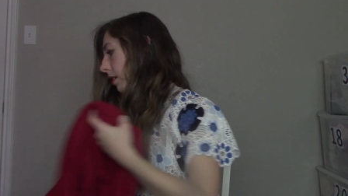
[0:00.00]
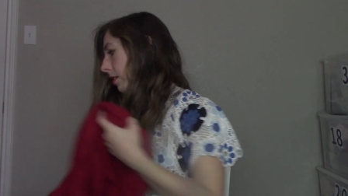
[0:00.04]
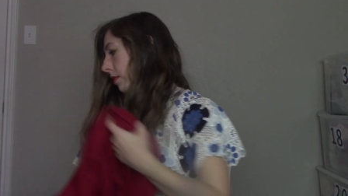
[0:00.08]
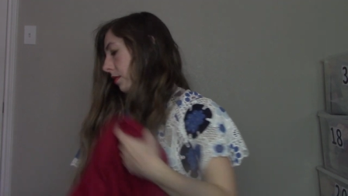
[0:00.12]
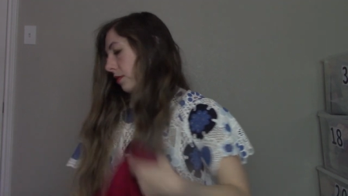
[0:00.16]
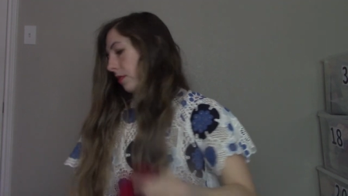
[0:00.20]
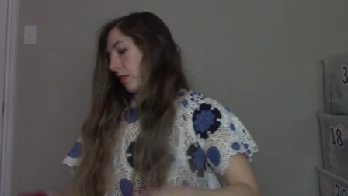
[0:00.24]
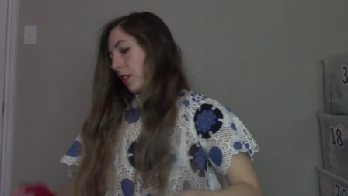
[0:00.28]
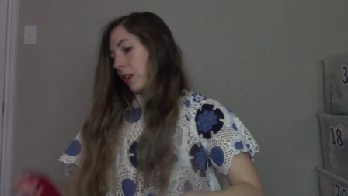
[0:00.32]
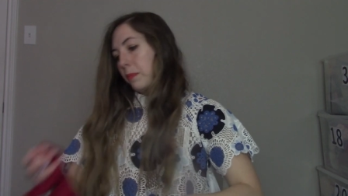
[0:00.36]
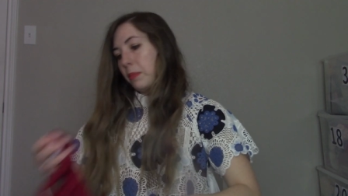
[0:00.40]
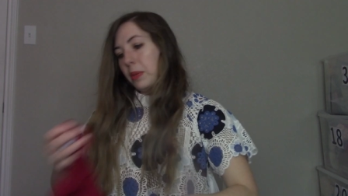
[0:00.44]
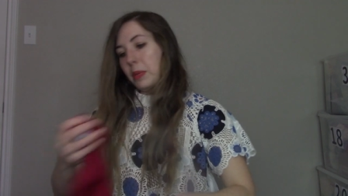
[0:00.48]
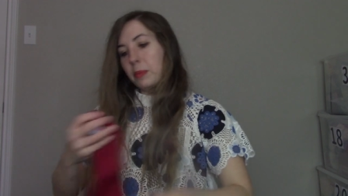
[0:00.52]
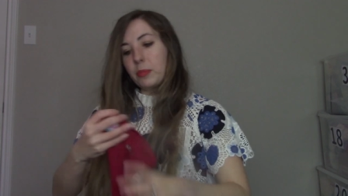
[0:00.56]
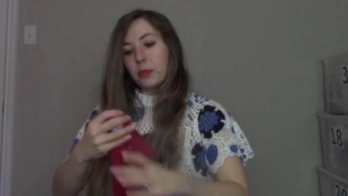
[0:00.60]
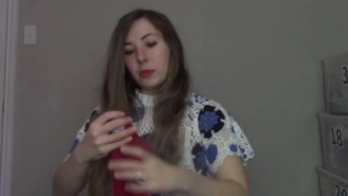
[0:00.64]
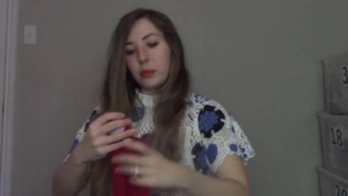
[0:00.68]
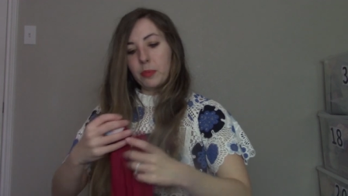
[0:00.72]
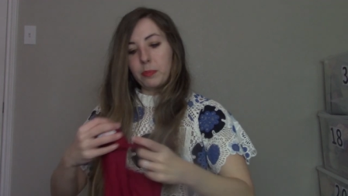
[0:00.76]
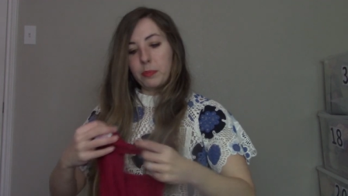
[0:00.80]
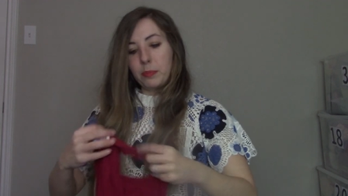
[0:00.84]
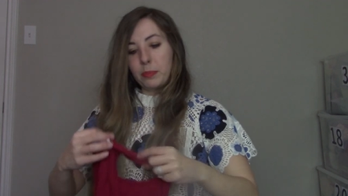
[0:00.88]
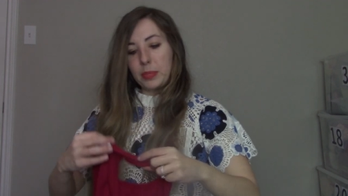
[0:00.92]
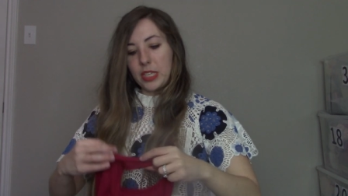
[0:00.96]
Free
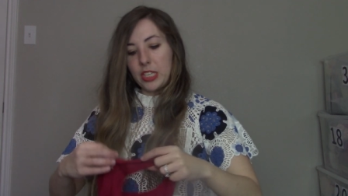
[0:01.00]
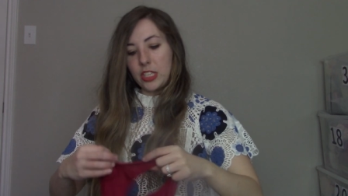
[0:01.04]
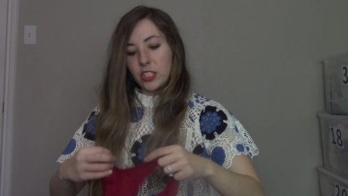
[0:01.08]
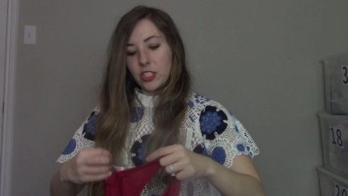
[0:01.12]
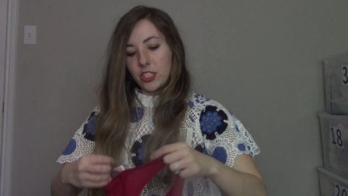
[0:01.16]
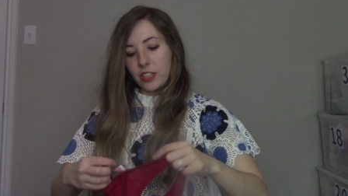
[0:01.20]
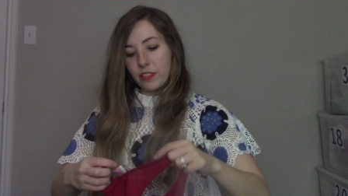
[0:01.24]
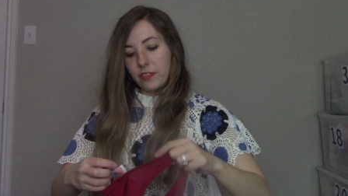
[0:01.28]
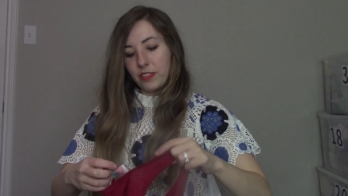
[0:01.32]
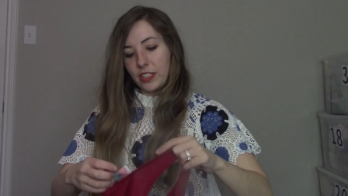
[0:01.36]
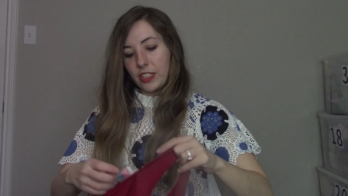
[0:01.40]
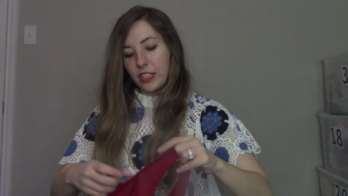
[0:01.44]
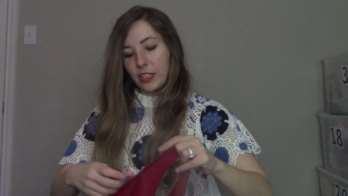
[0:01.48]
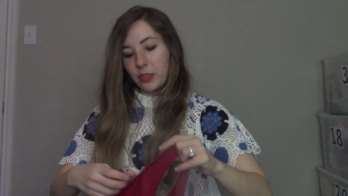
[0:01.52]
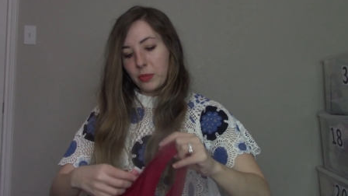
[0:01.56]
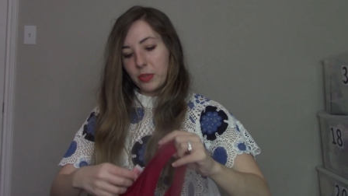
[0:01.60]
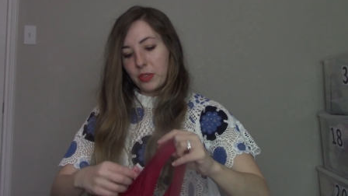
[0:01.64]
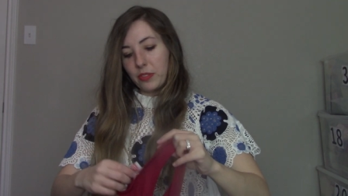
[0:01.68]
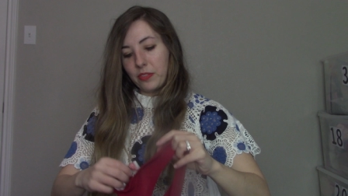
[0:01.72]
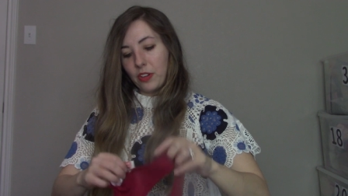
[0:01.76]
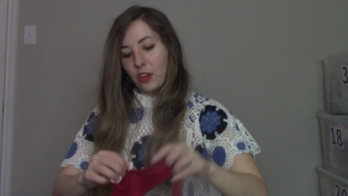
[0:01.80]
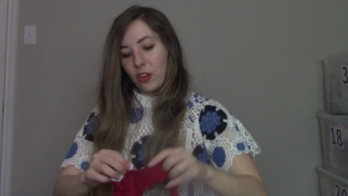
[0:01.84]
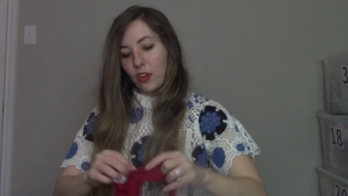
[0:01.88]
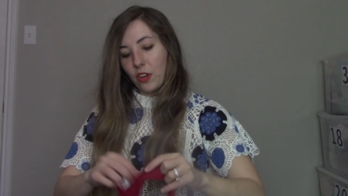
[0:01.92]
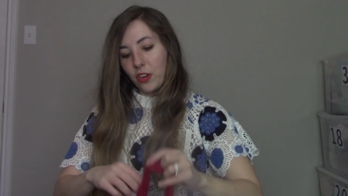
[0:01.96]
People Beach, I feel like
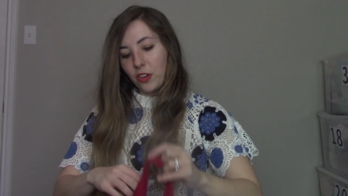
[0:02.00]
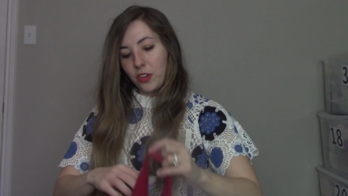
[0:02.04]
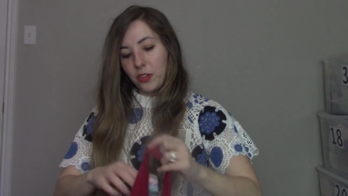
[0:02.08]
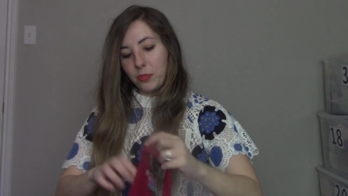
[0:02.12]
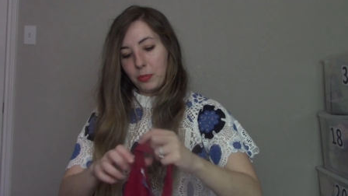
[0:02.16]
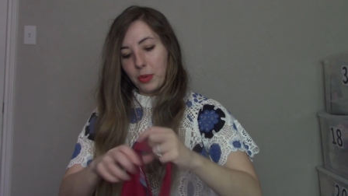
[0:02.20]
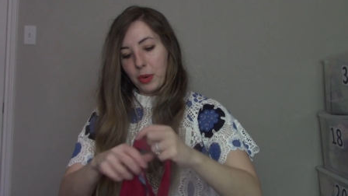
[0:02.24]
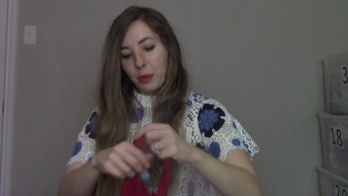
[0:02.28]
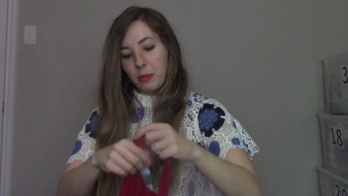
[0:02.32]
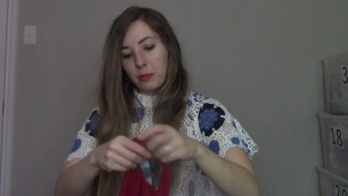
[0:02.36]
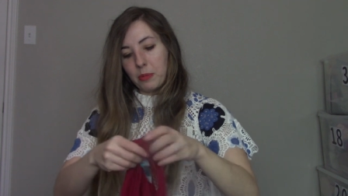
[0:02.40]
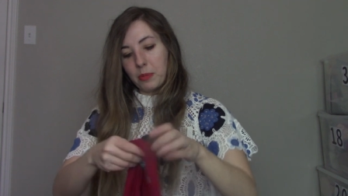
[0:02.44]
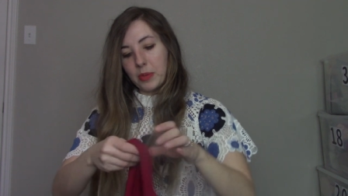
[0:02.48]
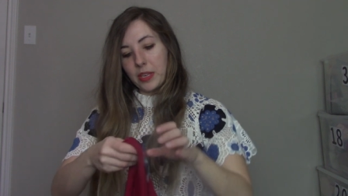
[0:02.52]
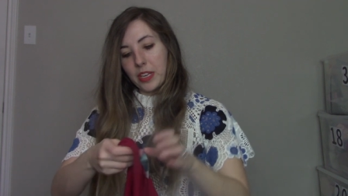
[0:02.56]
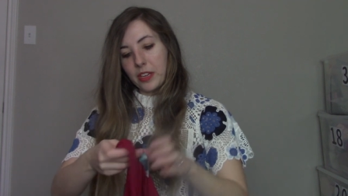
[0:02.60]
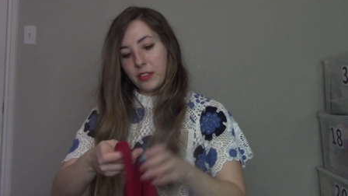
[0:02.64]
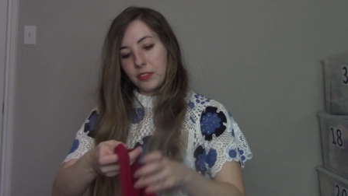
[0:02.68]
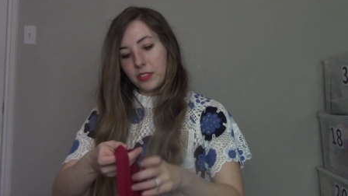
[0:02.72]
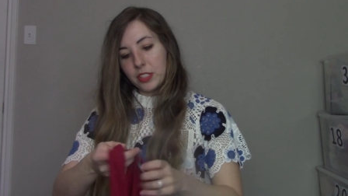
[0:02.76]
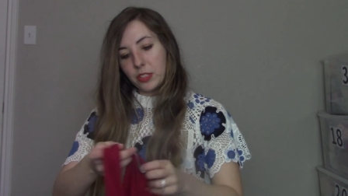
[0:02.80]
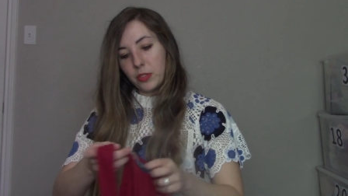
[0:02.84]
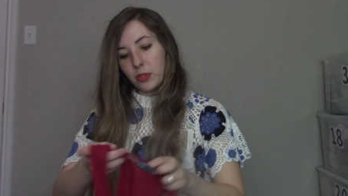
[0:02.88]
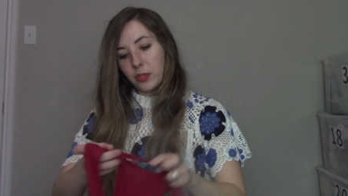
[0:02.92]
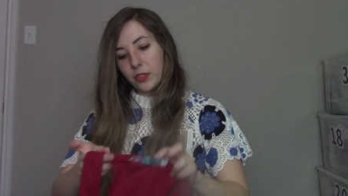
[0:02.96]
we've all probably
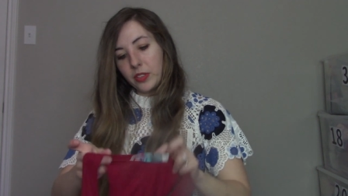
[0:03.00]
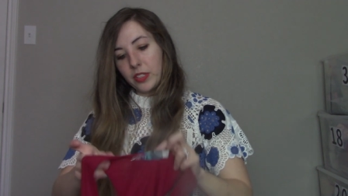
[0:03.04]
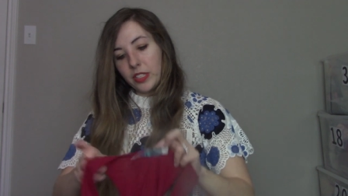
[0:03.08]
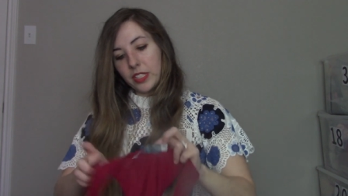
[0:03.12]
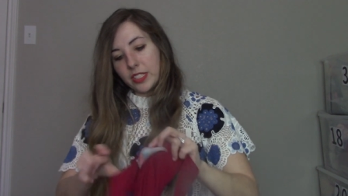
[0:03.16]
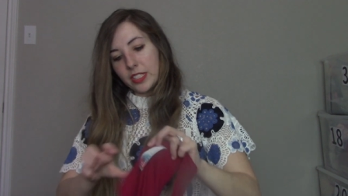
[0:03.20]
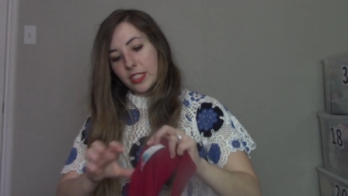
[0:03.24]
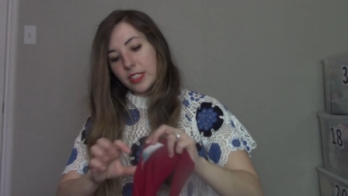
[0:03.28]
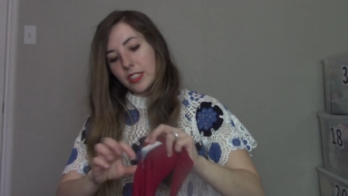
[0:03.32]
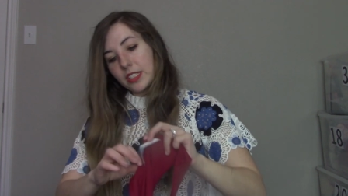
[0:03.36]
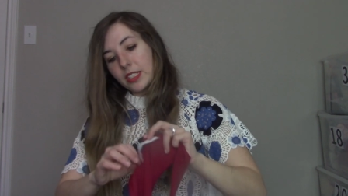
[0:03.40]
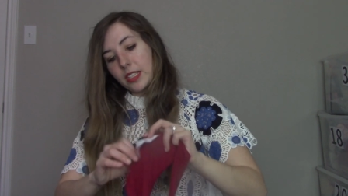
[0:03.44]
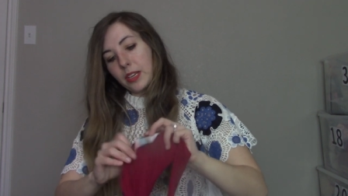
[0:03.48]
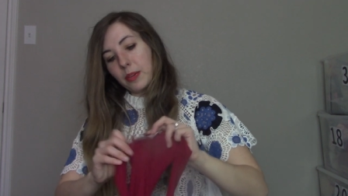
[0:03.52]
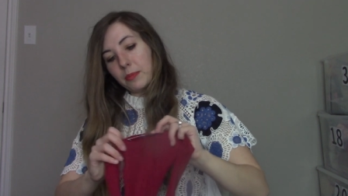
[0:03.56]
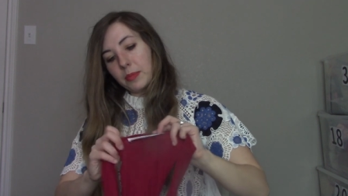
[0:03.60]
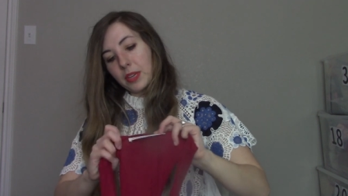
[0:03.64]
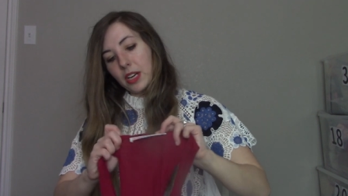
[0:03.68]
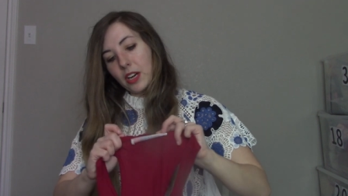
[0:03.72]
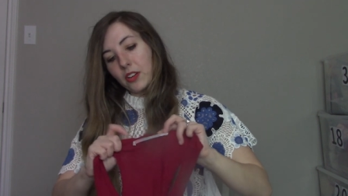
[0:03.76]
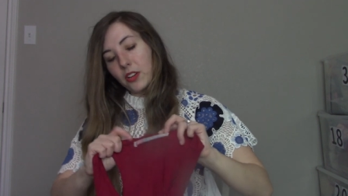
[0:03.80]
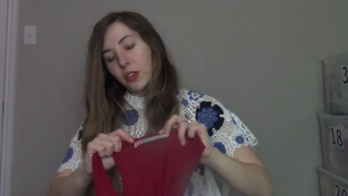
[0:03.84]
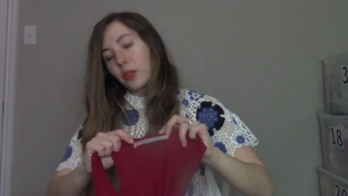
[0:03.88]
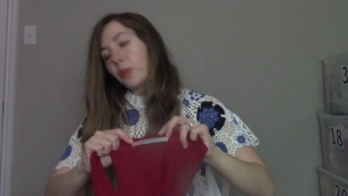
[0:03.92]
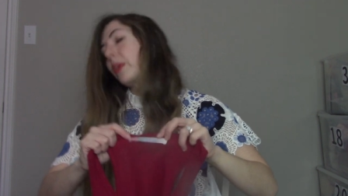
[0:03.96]
have sold this in some
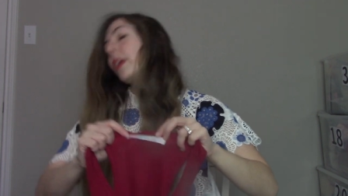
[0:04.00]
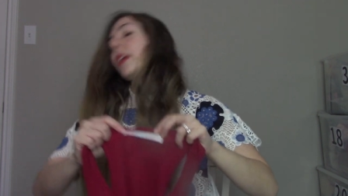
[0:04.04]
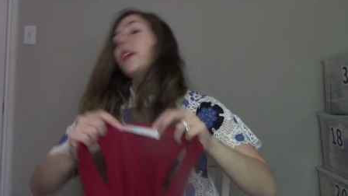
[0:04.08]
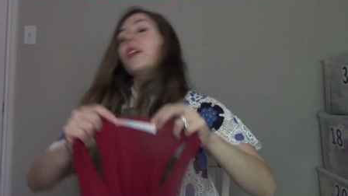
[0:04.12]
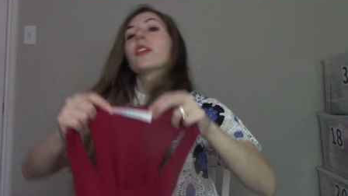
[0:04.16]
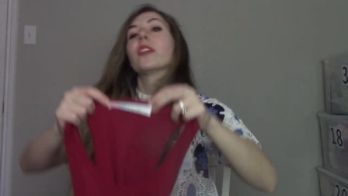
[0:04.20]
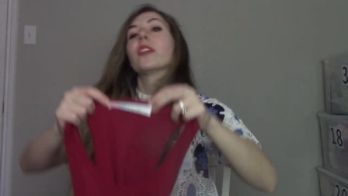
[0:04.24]
colorway or